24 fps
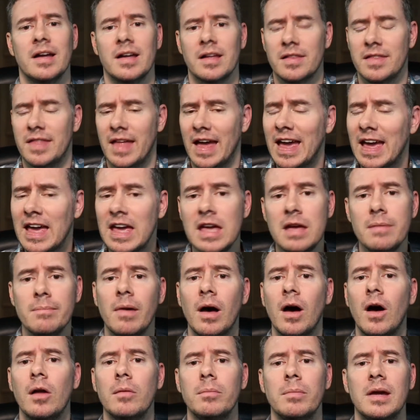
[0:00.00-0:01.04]
they
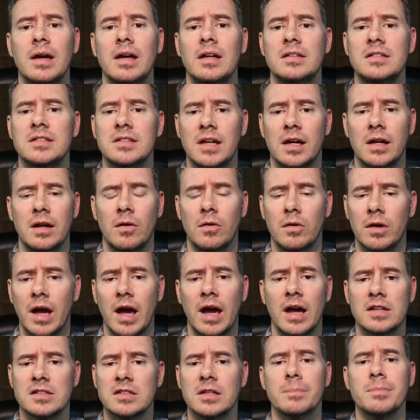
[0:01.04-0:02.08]
emailed me and said,
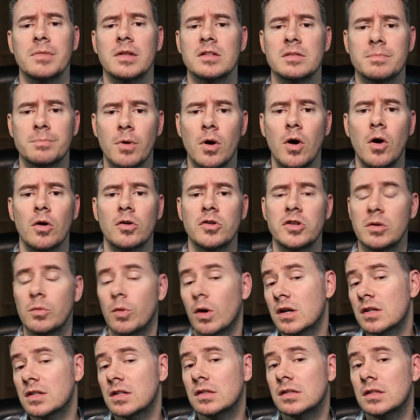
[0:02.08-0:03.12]
okay, something's broke. Do you
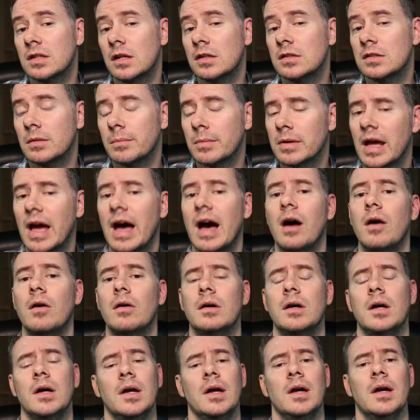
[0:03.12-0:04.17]
want us to send somebody
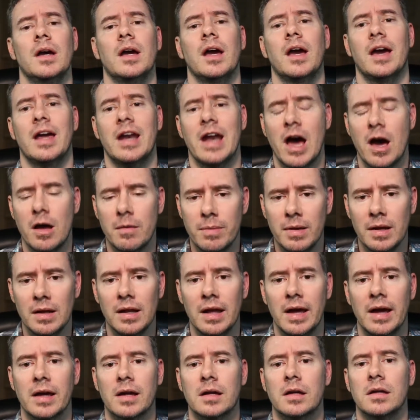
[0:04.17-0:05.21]
out? And I'd be
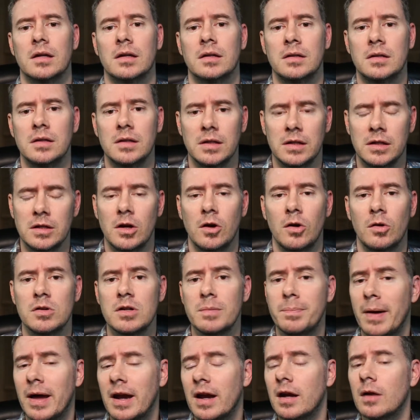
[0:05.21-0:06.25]
like, you know,
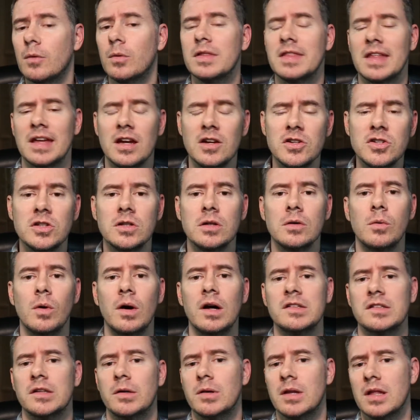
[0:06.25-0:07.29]
depending on what the issue
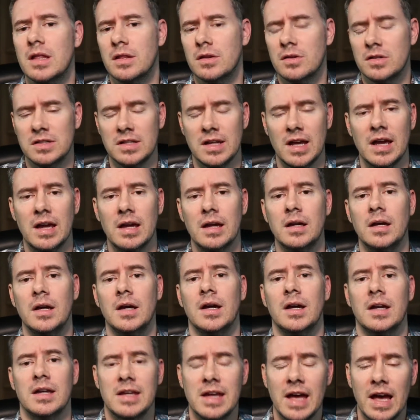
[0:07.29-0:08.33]
was, I would either say
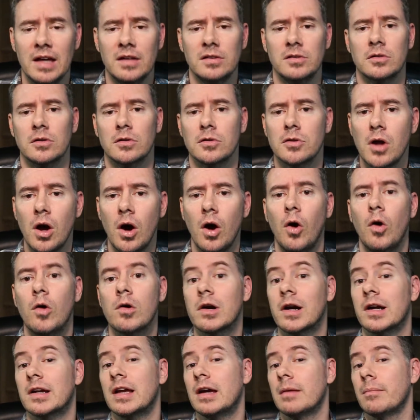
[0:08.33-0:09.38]
yes or no,
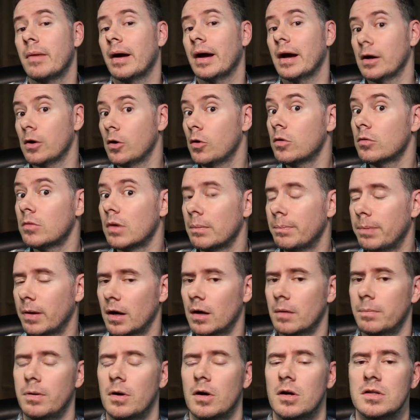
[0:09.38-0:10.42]
or I'd get my own
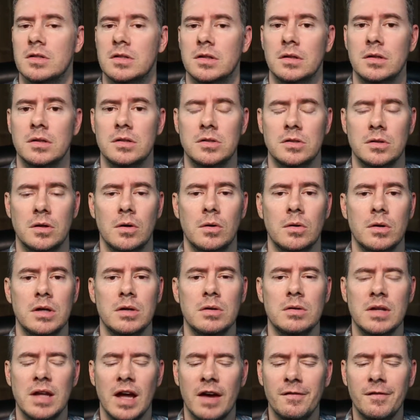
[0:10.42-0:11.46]
repair person. So
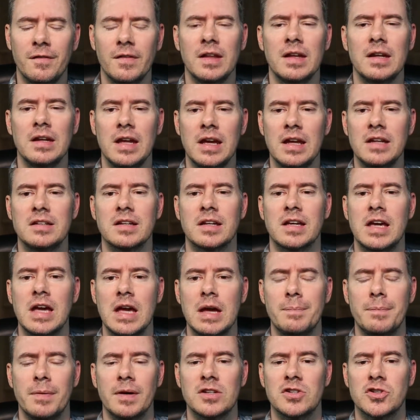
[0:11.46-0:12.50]
you definitely need to
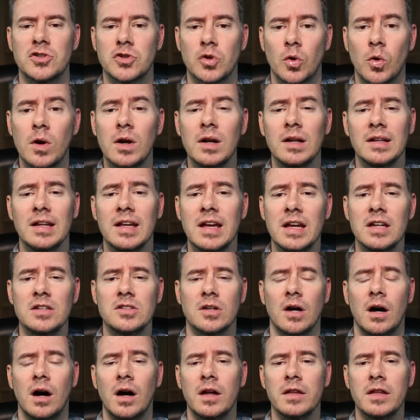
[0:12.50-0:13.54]
keep a short
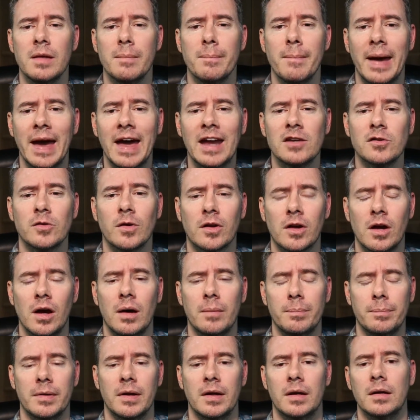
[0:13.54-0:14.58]
leash on the management
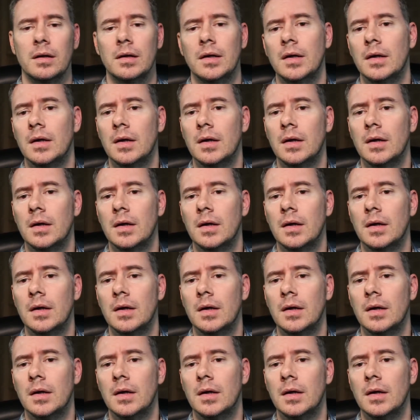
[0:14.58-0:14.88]
company,